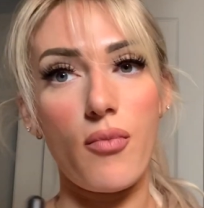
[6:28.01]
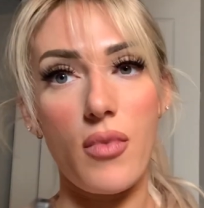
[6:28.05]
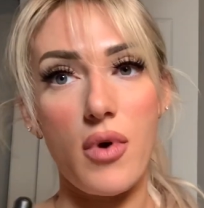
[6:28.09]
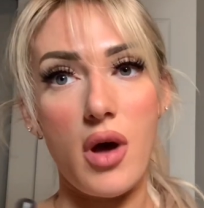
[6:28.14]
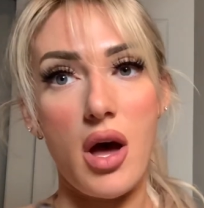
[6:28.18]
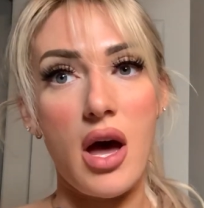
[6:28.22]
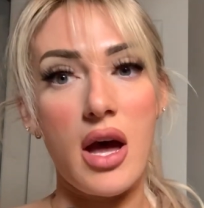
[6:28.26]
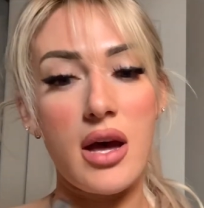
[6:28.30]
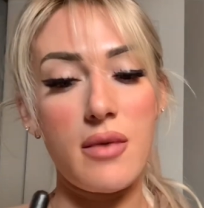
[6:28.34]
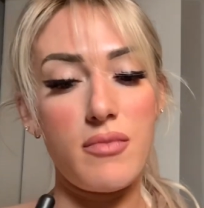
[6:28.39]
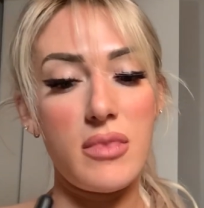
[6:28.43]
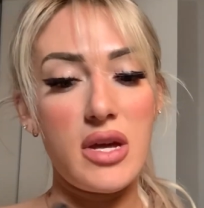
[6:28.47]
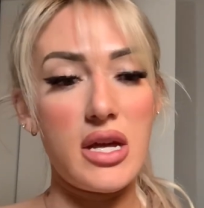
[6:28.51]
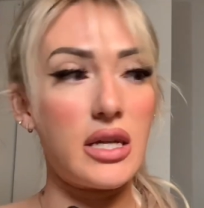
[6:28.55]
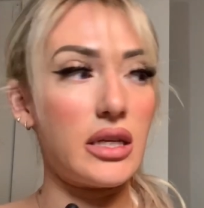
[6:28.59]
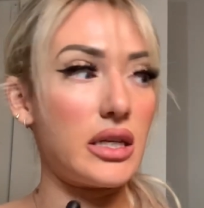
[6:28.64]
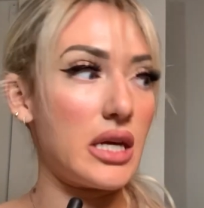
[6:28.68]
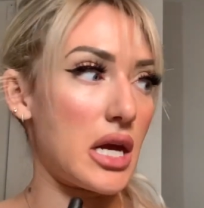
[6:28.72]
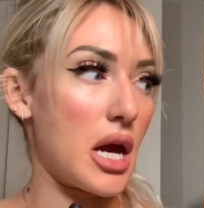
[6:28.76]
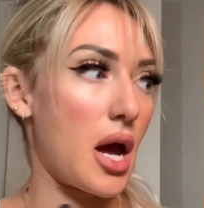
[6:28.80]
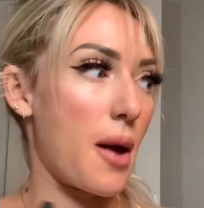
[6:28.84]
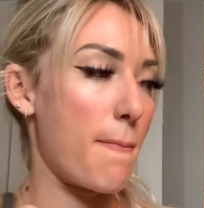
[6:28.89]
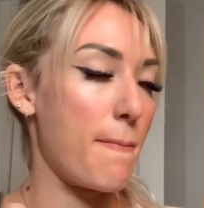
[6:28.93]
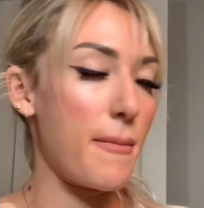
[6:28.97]
I mean
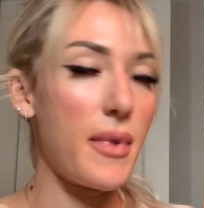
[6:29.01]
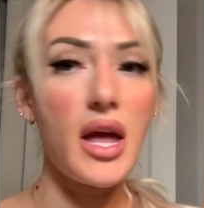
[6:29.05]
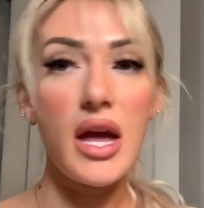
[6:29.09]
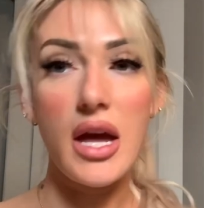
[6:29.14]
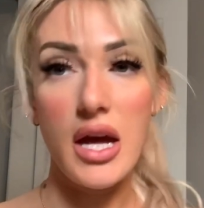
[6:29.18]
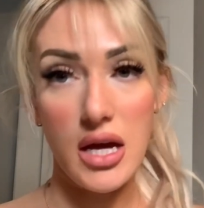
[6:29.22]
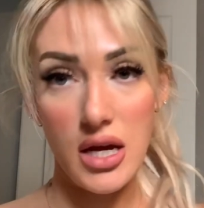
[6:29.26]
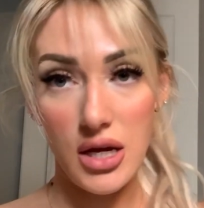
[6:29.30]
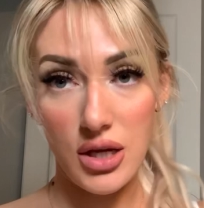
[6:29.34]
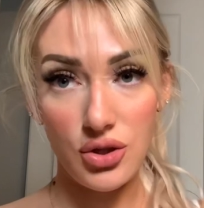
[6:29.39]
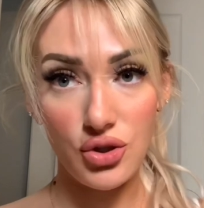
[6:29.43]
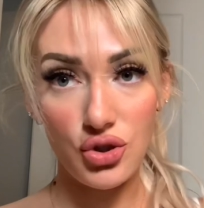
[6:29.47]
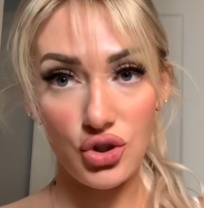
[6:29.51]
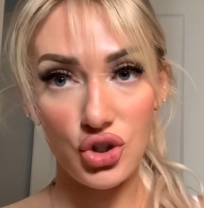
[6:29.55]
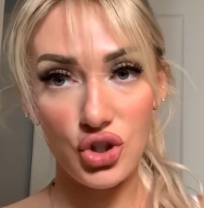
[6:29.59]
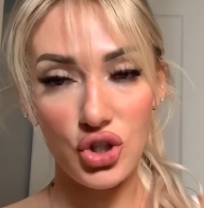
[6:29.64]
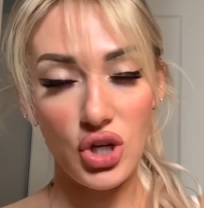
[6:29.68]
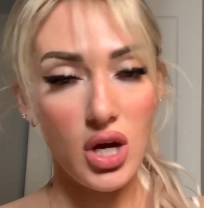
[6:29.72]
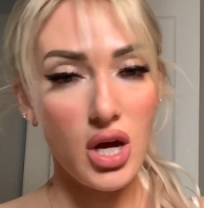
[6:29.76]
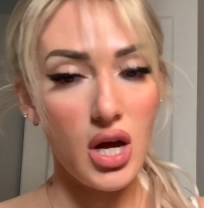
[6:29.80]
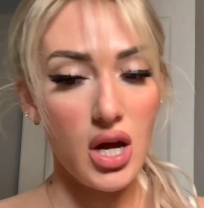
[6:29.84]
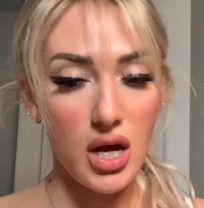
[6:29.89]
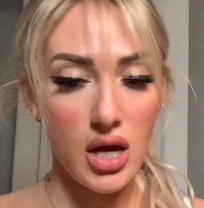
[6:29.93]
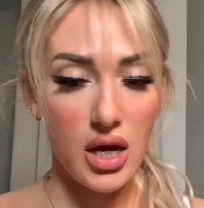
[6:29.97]
like a pinch,
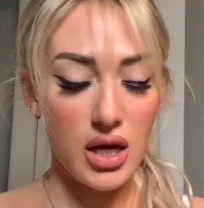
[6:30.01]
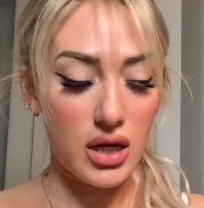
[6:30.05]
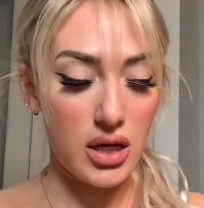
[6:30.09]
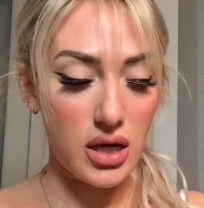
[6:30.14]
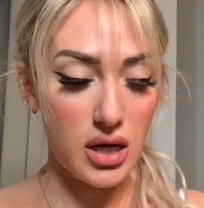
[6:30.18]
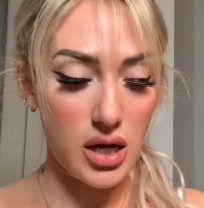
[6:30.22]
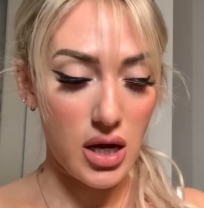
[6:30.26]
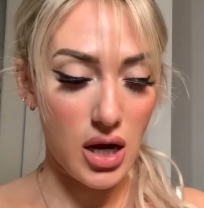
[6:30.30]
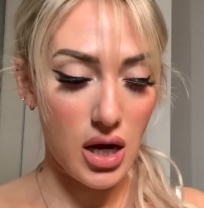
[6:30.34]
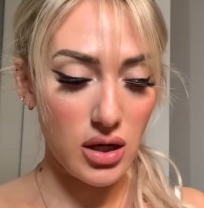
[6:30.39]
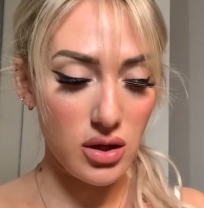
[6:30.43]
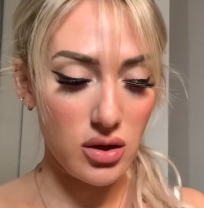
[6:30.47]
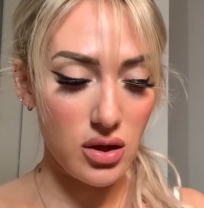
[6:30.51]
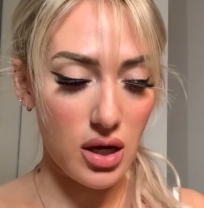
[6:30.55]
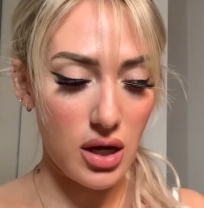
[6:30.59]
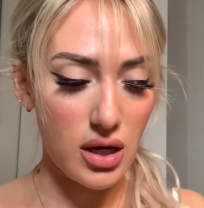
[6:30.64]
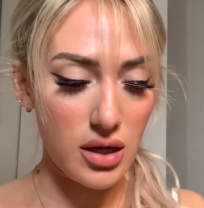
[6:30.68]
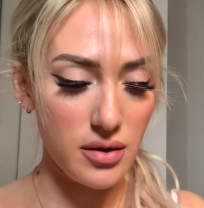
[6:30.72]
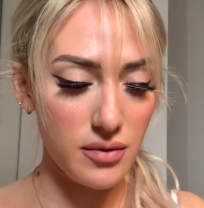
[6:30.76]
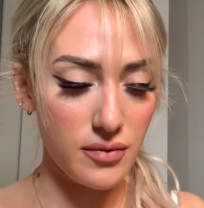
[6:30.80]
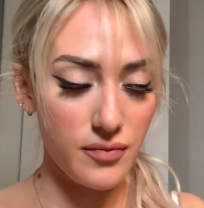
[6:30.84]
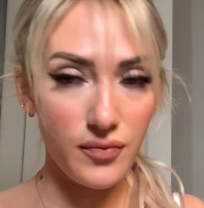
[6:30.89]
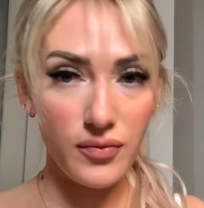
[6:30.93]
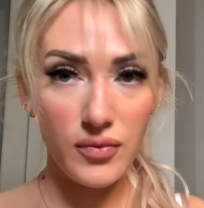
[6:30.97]
not a lot.